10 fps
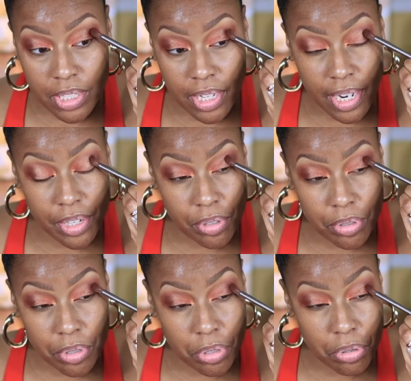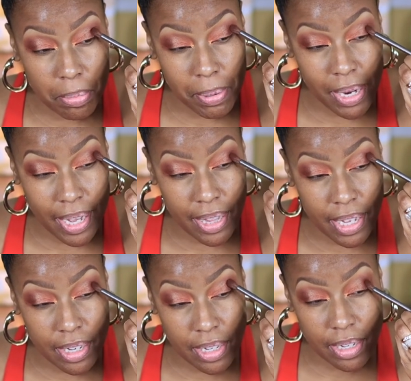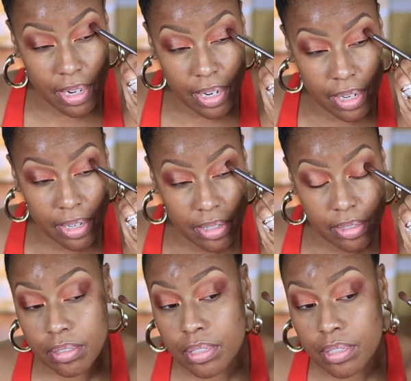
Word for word: that I used to apply that uh,